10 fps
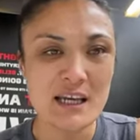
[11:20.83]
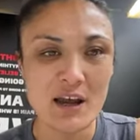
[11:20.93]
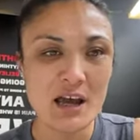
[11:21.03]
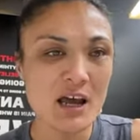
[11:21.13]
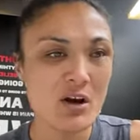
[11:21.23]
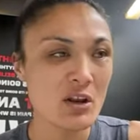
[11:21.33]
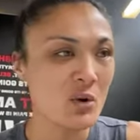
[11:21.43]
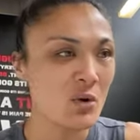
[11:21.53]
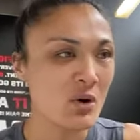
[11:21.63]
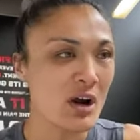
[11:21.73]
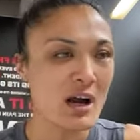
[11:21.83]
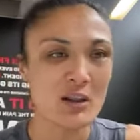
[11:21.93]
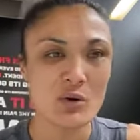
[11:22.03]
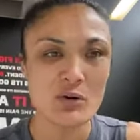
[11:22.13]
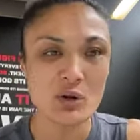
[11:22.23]

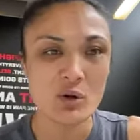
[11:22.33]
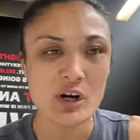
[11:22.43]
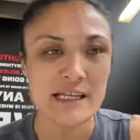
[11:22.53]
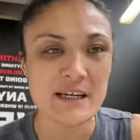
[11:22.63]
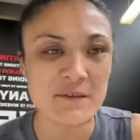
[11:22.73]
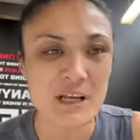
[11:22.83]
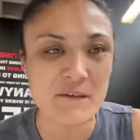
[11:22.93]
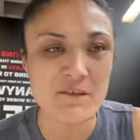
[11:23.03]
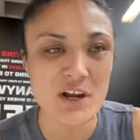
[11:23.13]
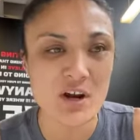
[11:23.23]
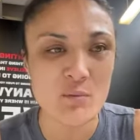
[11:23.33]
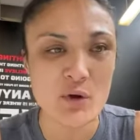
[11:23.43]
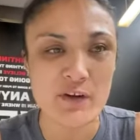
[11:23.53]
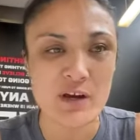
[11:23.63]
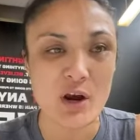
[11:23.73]
Laura, definitely find I'm
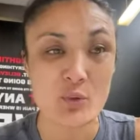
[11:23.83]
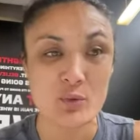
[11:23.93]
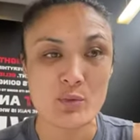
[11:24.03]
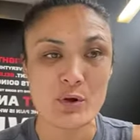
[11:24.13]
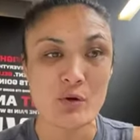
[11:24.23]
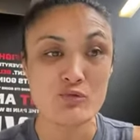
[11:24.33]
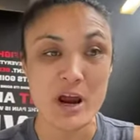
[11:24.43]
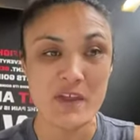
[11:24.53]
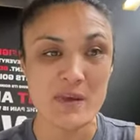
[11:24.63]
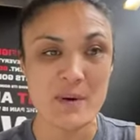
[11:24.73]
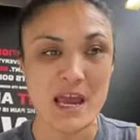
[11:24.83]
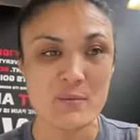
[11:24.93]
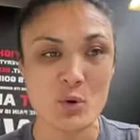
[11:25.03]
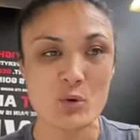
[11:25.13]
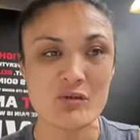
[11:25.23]
moving around the
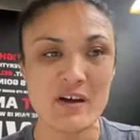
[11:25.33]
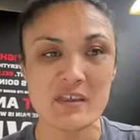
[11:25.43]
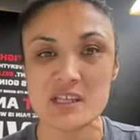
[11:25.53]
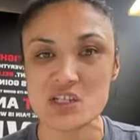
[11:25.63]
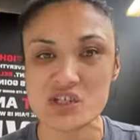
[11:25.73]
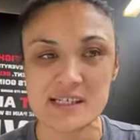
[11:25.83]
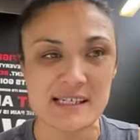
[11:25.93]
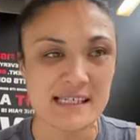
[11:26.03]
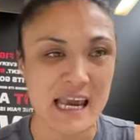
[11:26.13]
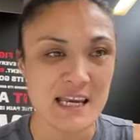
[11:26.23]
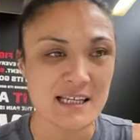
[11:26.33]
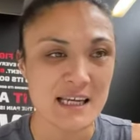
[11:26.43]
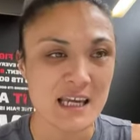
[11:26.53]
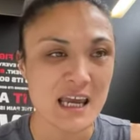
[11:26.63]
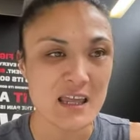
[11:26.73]
bag more rather than just
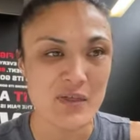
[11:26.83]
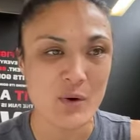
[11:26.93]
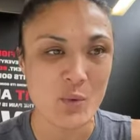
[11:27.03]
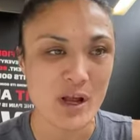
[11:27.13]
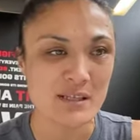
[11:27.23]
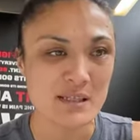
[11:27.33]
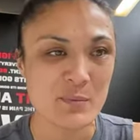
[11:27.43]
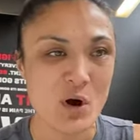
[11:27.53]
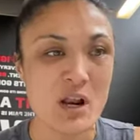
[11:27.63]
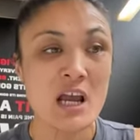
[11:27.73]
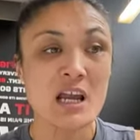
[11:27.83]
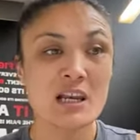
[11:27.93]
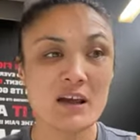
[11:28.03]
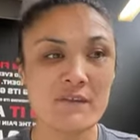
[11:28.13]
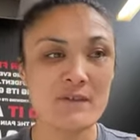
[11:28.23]
standing in the one spot.
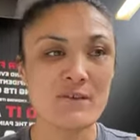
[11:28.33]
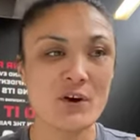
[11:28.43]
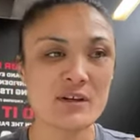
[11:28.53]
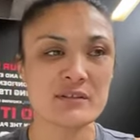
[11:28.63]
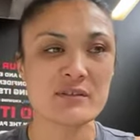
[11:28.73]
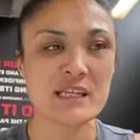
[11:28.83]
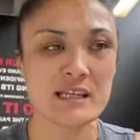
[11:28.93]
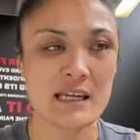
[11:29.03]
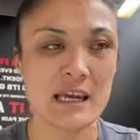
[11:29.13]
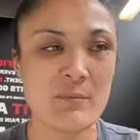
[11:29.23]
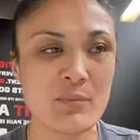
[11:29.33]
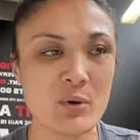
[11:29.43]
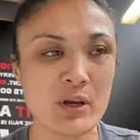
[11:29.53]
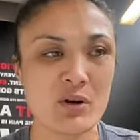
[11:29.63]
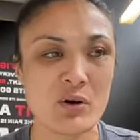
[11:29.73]
Love the focus on technique and
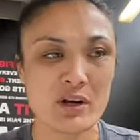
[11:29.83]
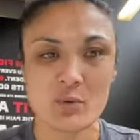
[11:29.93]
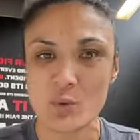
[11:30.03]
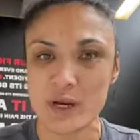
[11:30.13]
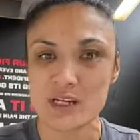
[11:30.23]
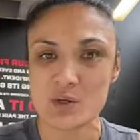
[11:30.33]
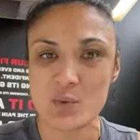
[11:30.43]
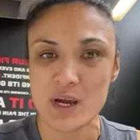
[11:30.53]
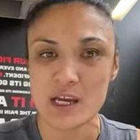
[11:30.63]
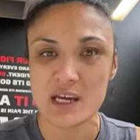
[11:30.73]
building on it week to week.